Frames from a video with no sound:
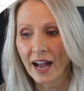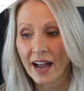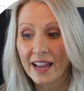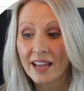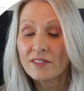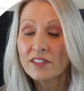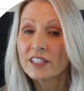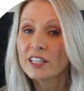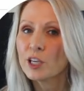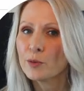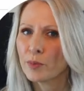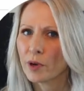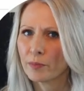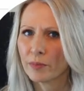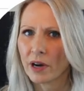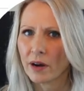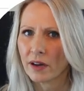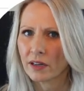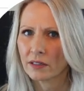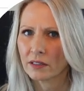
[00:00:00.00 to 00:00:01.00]
I have to keep up
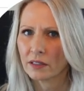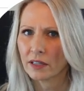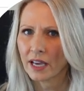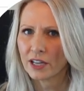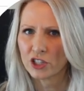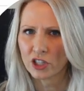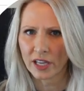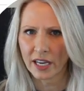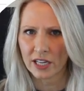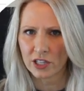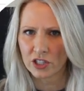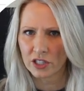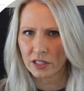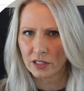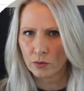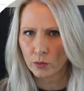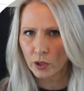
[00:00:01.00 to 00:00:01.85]
on education